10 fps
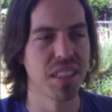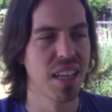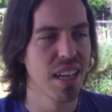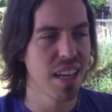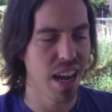it,
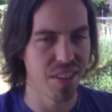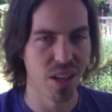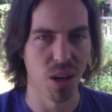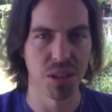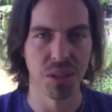and
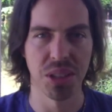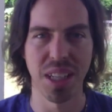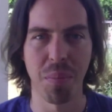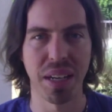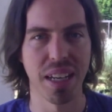then also
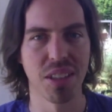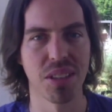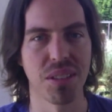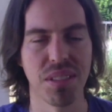stepping into